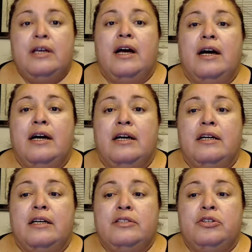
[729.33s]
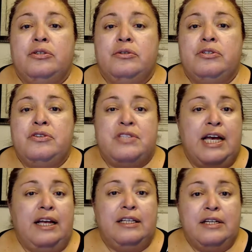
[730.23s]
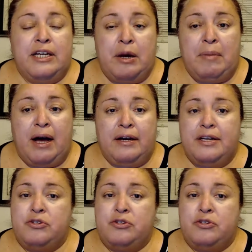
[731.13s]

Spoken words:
to sell in commodities